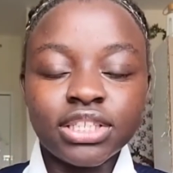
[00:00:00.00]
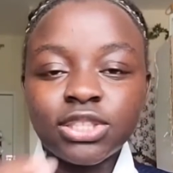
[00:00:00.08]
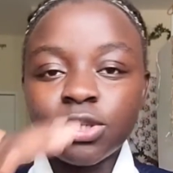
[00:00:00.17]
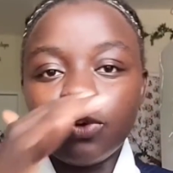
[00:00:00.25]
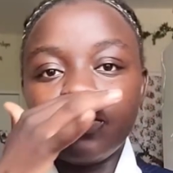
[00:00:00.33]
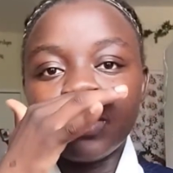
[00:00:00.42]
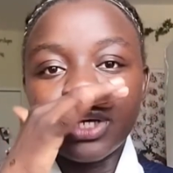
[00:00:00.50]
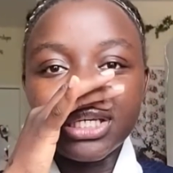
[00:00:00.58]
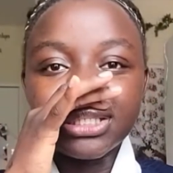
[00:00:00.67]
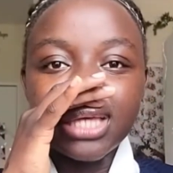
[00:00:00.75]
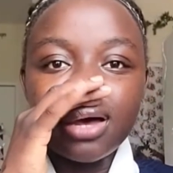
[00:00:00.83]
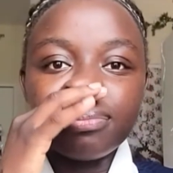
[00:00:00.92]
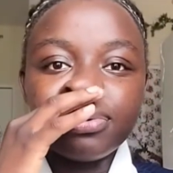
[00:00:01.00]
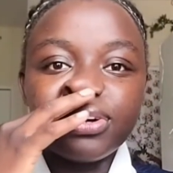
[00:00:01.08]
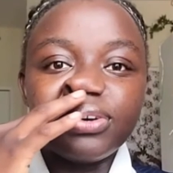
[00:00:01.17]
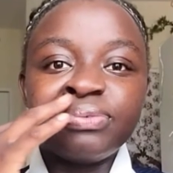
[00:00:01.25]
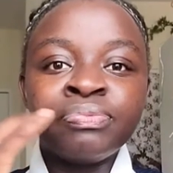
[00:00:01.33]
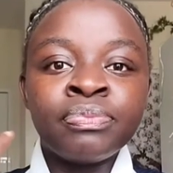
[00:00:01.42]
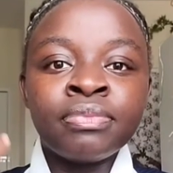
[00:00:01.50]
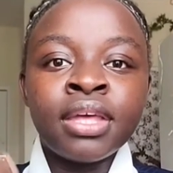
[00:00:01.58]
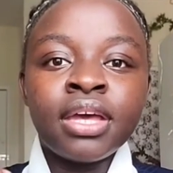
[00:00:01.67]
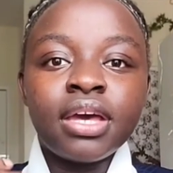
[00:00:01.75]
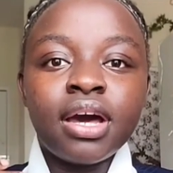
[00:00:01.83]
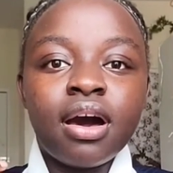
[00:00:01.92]
So for example,
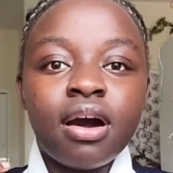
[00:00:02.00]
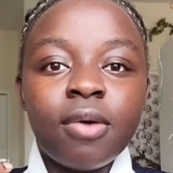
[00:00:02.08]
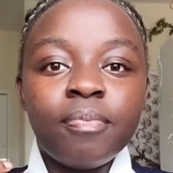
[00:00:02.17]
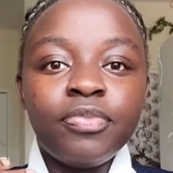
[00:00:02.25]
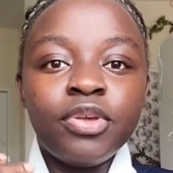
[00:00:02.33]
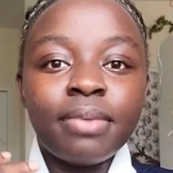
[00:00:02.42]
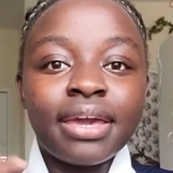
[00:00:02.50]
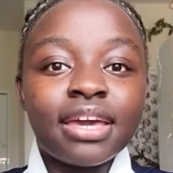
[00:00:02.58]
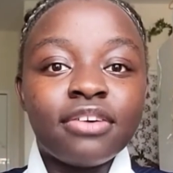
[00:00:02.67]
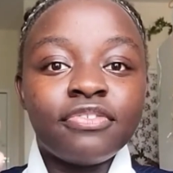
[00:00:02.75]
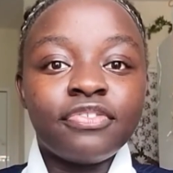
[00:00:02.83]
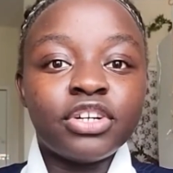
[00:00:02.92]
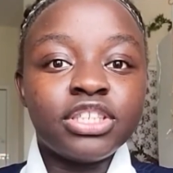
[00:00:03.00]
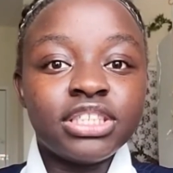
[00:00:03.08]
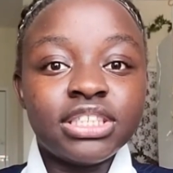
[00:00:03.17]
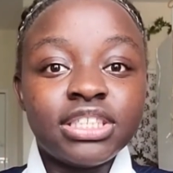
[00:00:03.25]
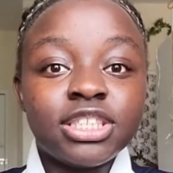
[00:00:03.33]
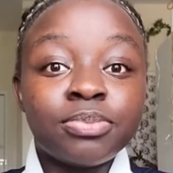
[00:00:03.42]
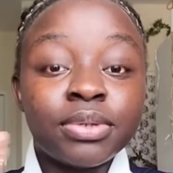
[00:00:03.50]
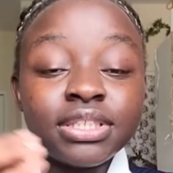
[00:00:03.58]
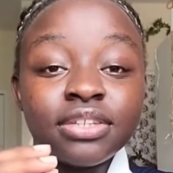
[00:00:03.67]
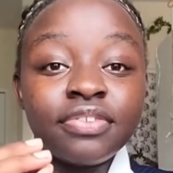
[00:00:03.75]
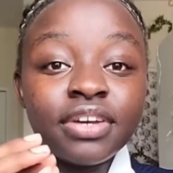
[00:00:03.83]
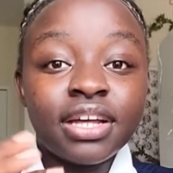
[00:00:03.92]
you might get funding
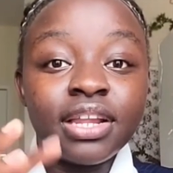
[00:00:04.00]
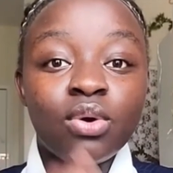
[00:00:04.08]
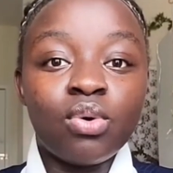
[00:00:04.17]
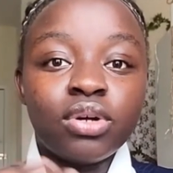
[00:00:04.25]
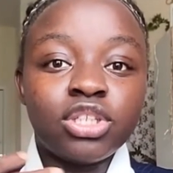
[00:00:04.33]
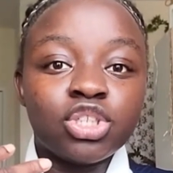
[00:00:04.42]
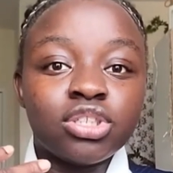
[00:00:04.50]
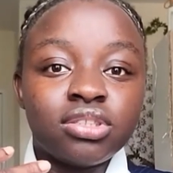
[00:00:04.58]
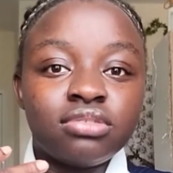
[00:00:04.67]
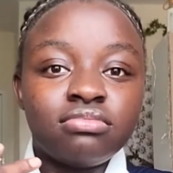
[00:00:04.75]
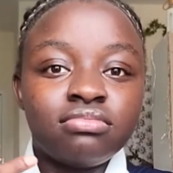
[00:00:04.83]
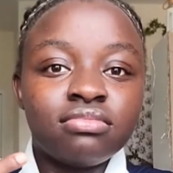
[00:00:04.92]
specifically, or just